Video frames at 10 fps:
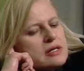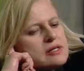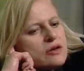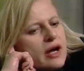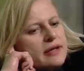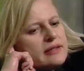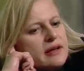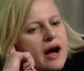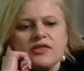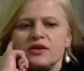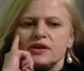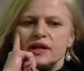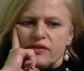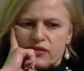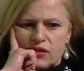is located
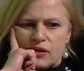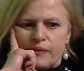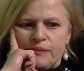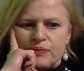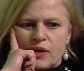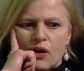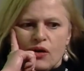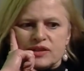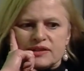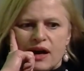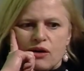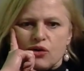underneath of the town